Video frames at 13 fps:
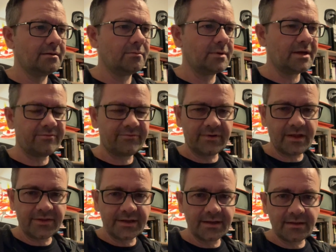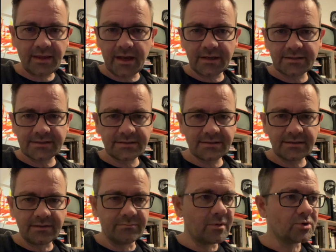we have nothing that is
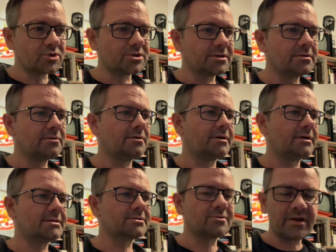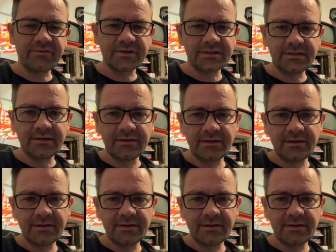in motion or has gravity.